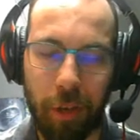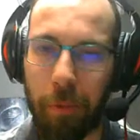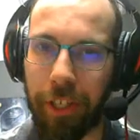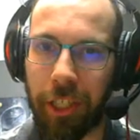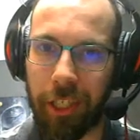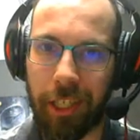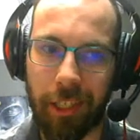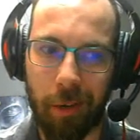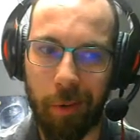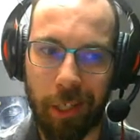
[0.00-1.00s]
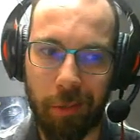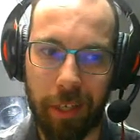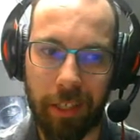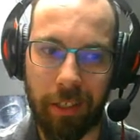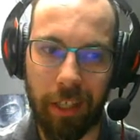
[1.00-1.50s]
somebody says
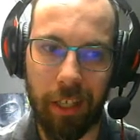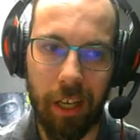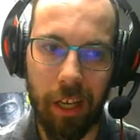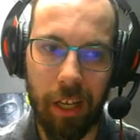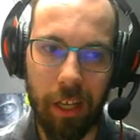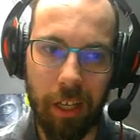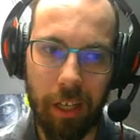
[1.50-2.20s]
ArashiYT,